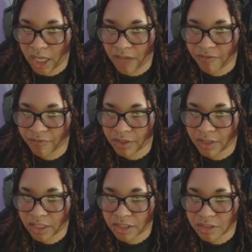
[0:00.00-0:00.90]
I feel
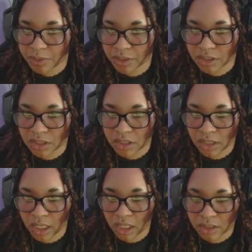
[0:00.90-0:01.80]
like this person,
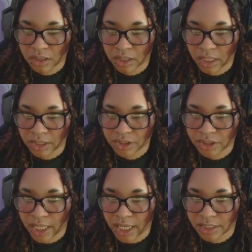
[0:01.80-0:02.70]
like he kind of
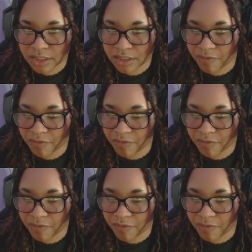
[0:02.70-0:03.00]
just has stuff